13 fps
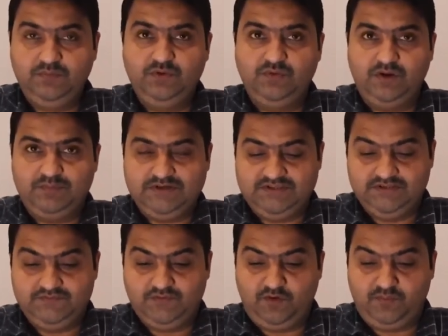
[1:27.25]
you can
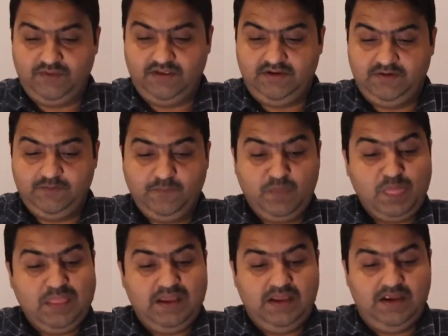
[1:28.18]
purchase from there.
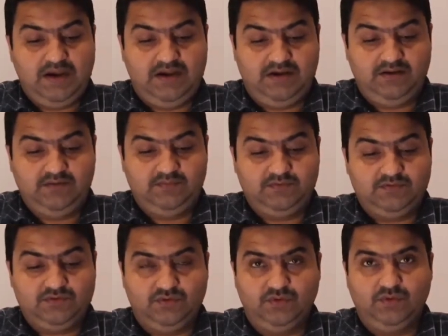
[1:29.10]
And
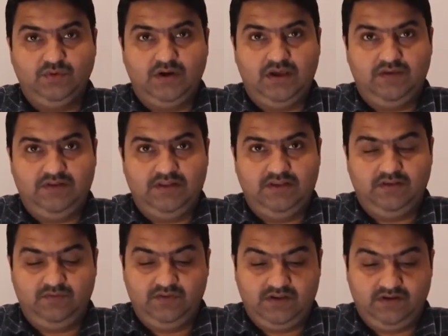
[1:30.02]
so I will
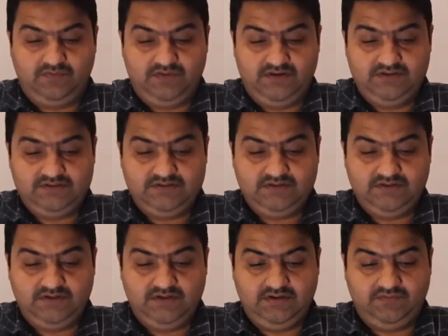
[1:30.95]
give you the
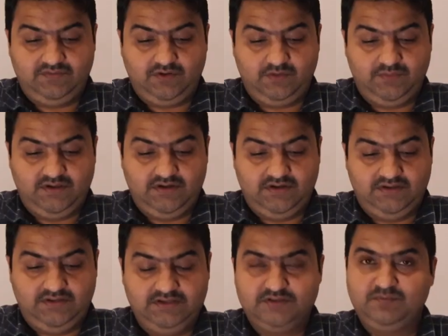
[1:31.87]
reference from
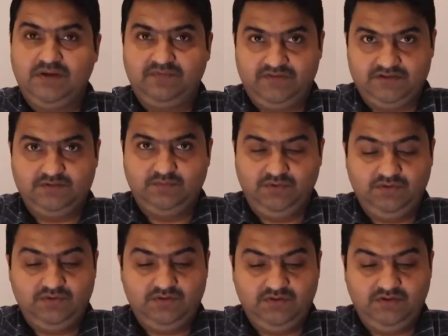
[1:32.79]
this my first
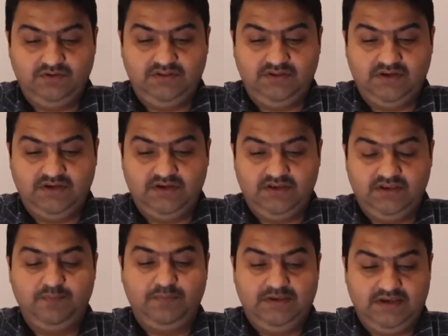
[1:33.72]
book in the
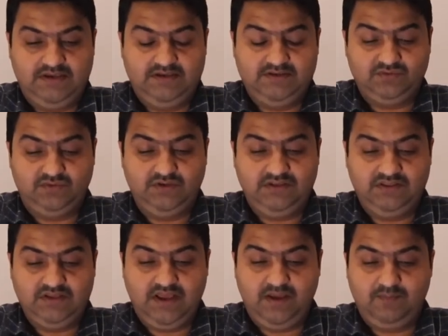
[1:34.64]
API. So
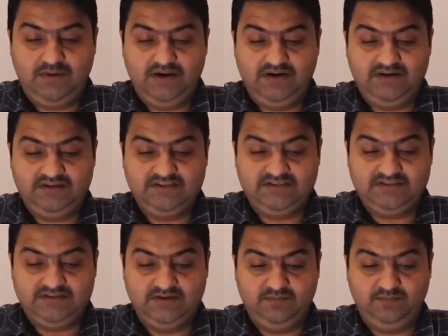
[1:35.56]
in the embedded
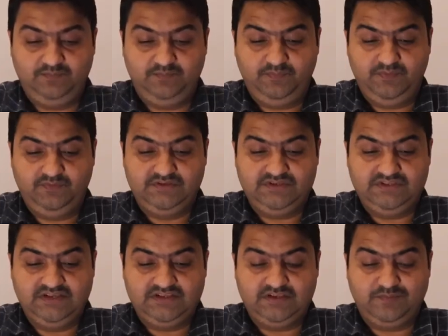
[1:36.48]
system, which is
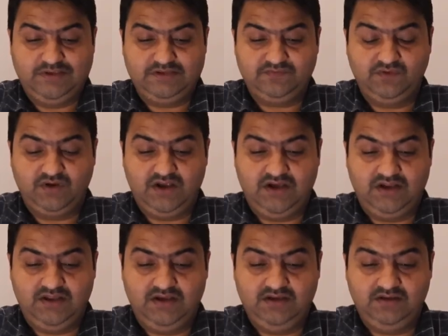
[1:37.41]
the SAP
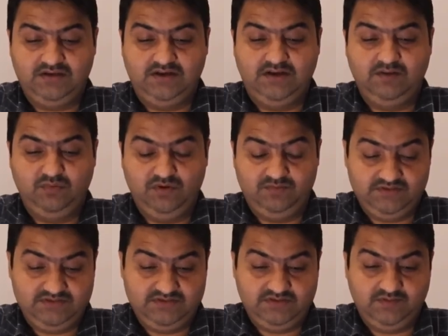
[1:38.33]
S/4HANA EWM
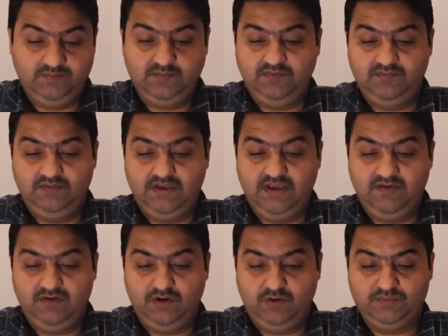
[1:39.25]
system, we
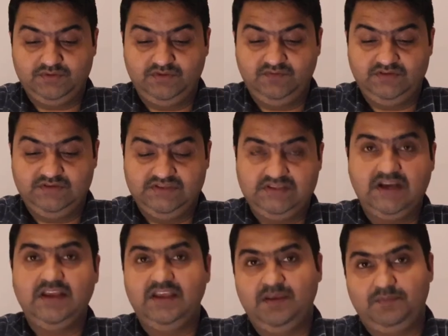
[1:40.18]
have an option which is
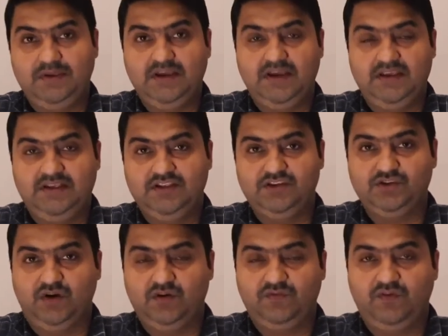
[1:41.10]
the API. In the
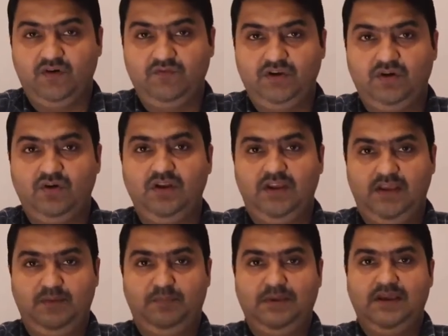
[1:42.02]
short form we call
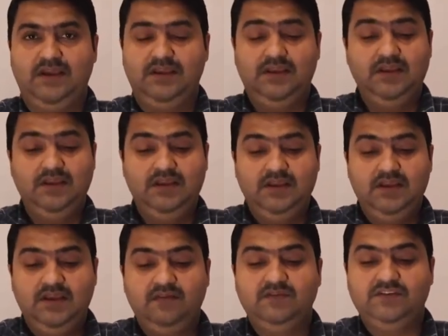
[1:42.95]
API,
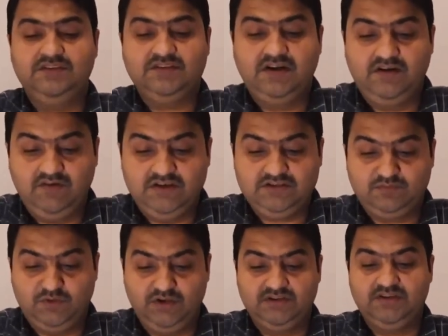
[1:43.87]
which is
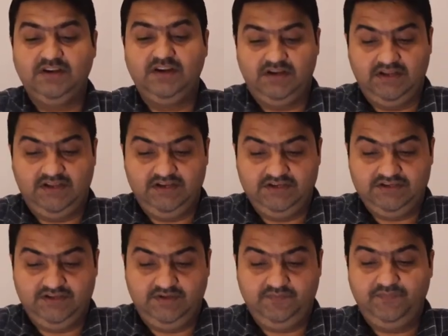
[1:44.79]
advanced production
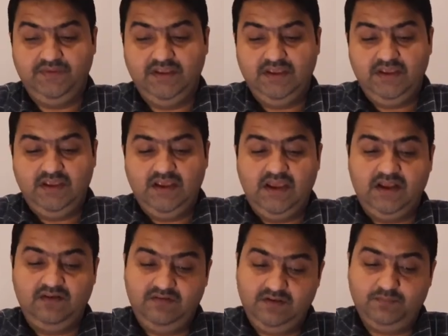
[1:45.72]
integration.
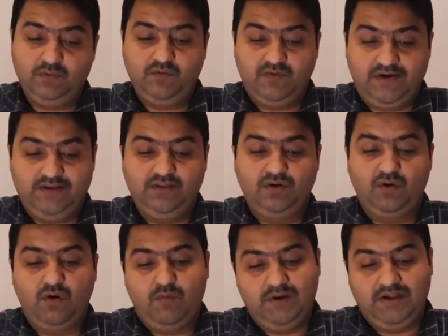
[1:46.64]
And we provide the
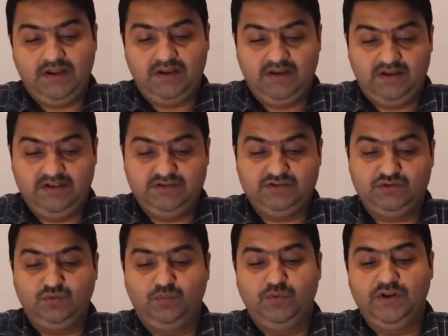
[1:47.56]
raw materials
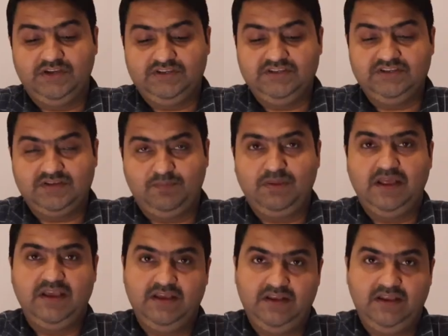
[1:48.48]
to production
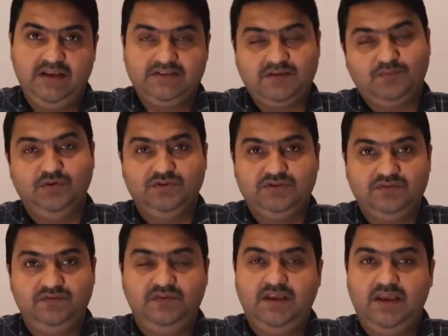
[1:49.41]
supply area.
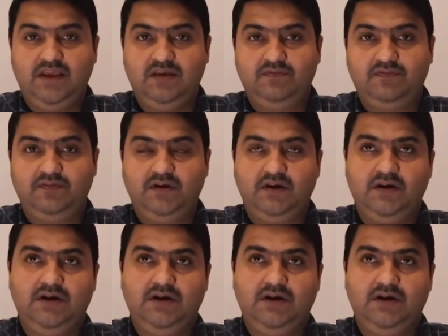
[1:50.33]
Suppose we have